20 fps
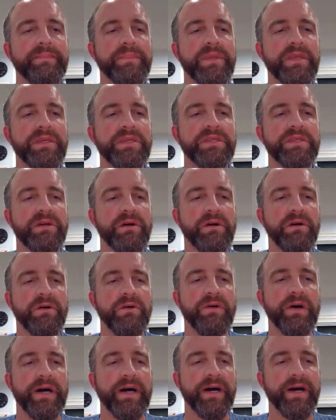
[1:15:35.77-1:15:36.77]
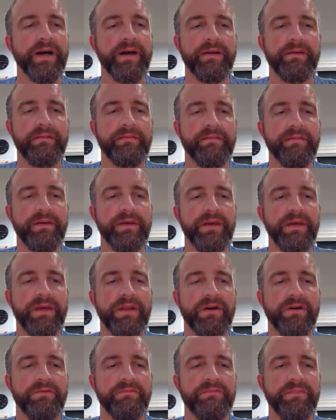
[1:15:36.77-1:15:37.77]
So
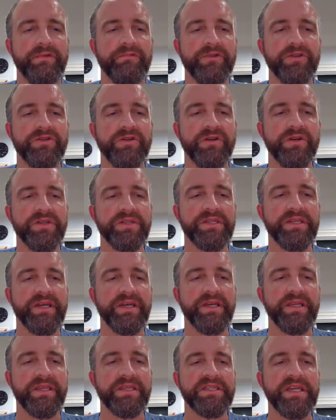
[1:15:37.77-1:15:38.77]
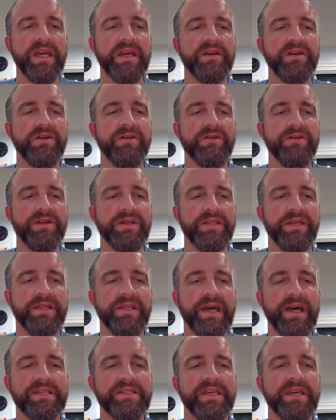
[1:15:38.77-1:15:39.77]
it returns the scan code and then the
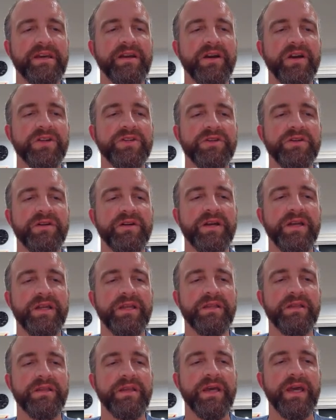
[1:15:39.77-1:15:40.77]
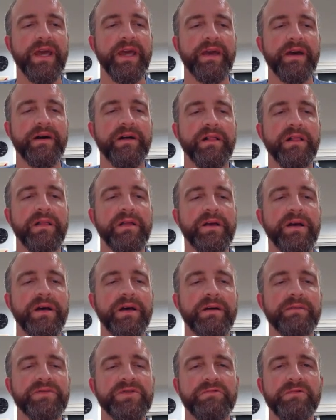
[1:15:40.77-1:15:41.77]
ASCII character in AL.
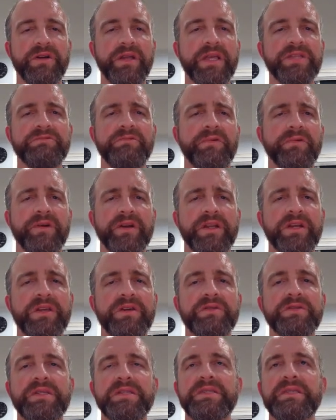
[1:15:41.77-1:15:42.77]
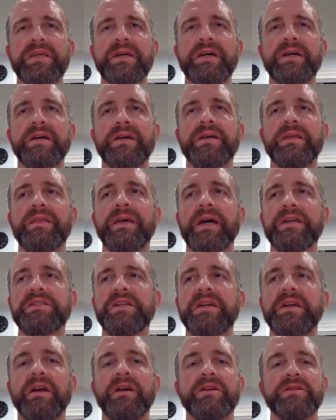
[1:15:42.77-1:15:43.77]
So that's what we're going to use is the ASCII
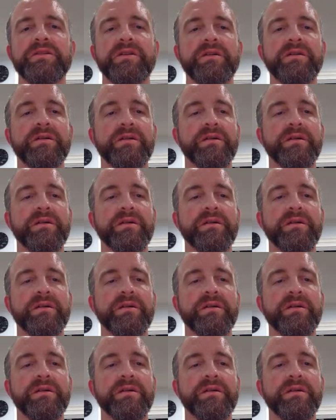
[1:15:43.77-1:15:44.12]
character.